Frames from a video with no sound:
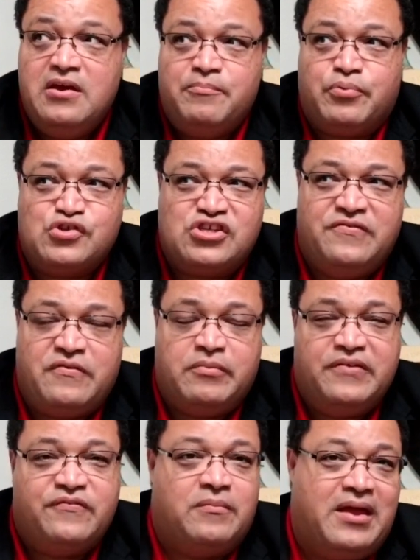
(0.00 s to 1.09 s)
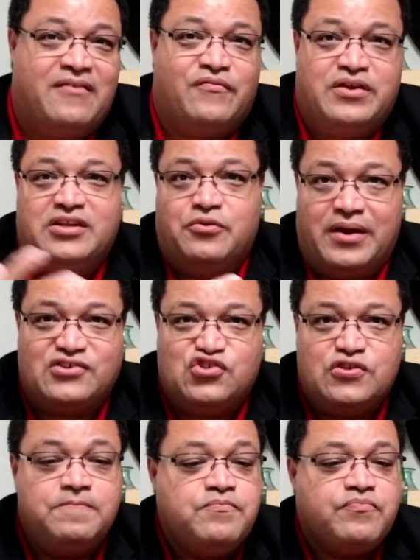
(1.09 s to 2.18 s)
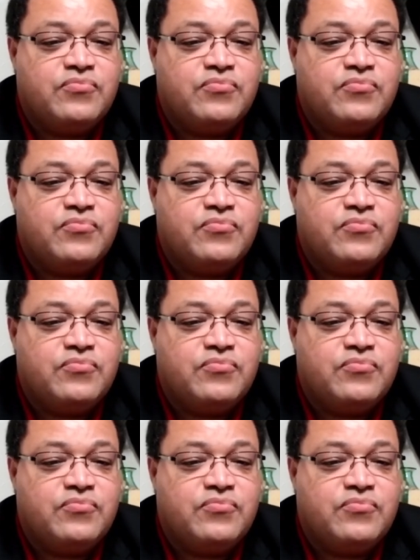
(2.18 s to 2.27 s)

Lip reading: perceivably from every direction,